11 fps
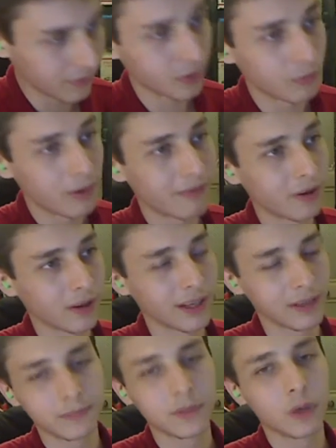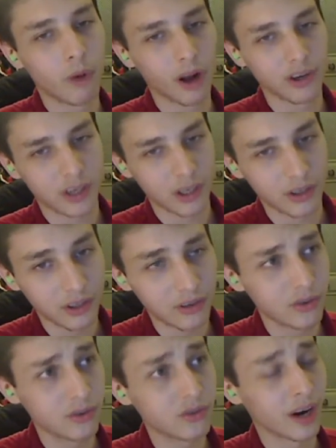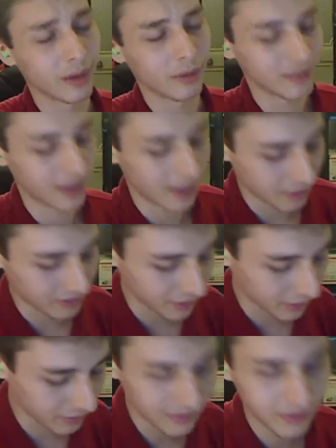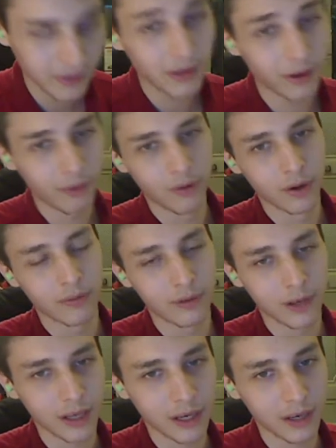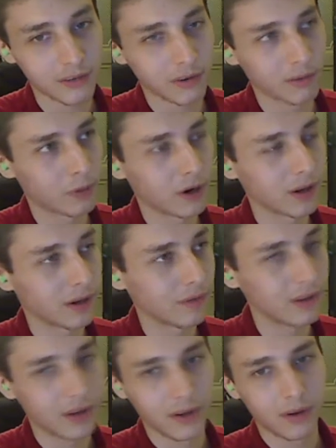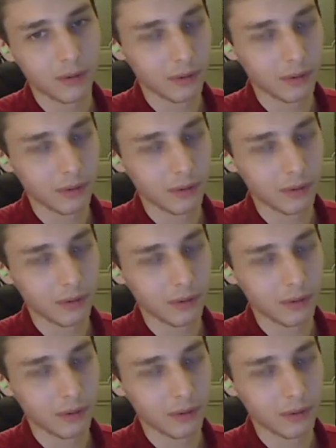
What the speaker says: revel in watching Dragon Ball Z episodes over and over again. It's just part of what I